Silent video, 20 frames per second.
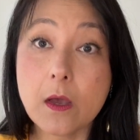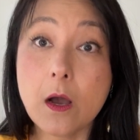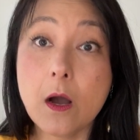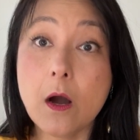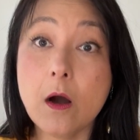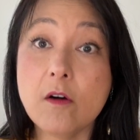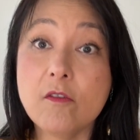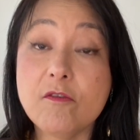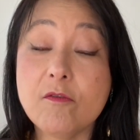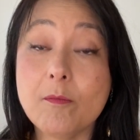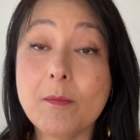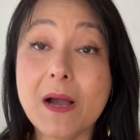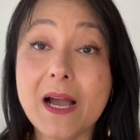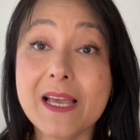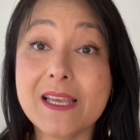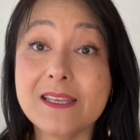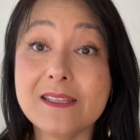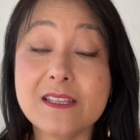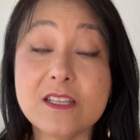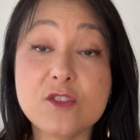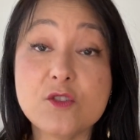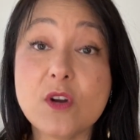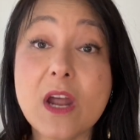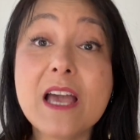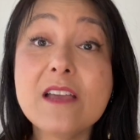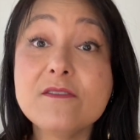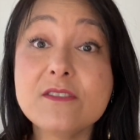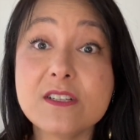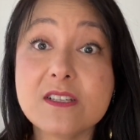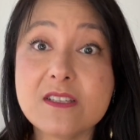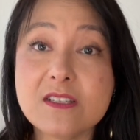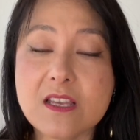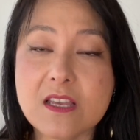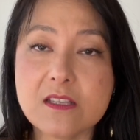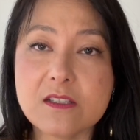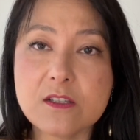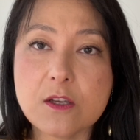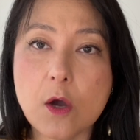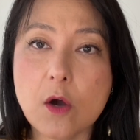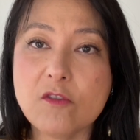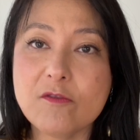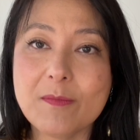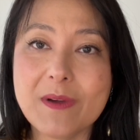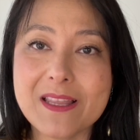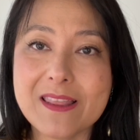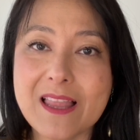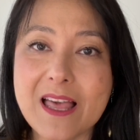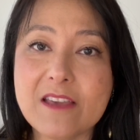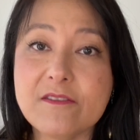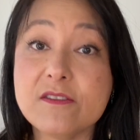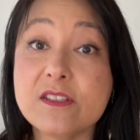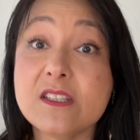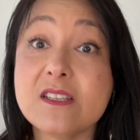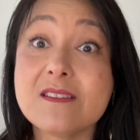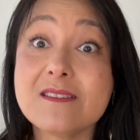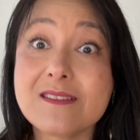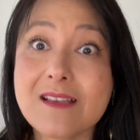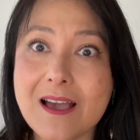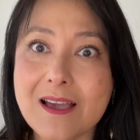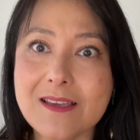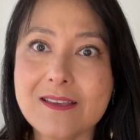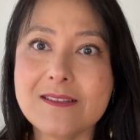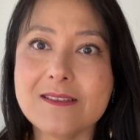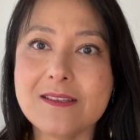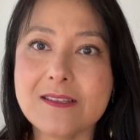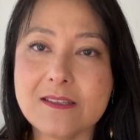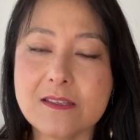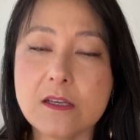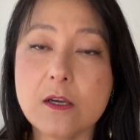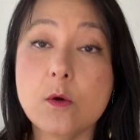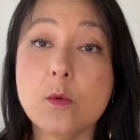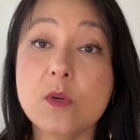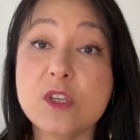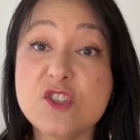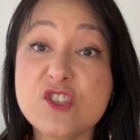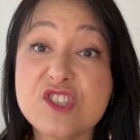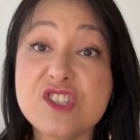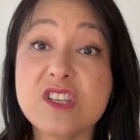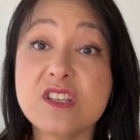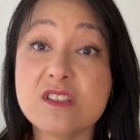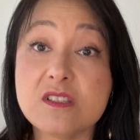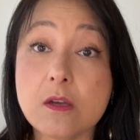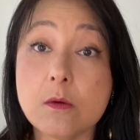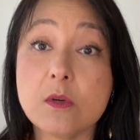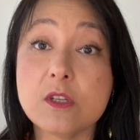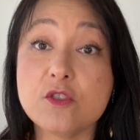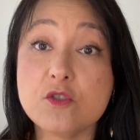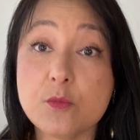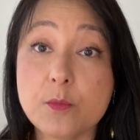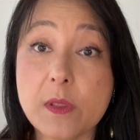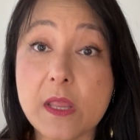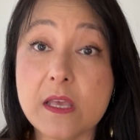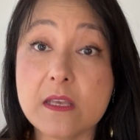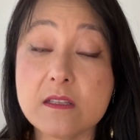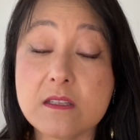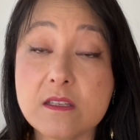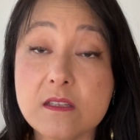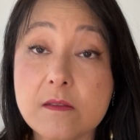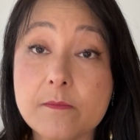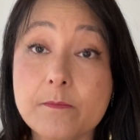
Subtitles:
of the driver's seat of my life and deciding which seeds I want to plant?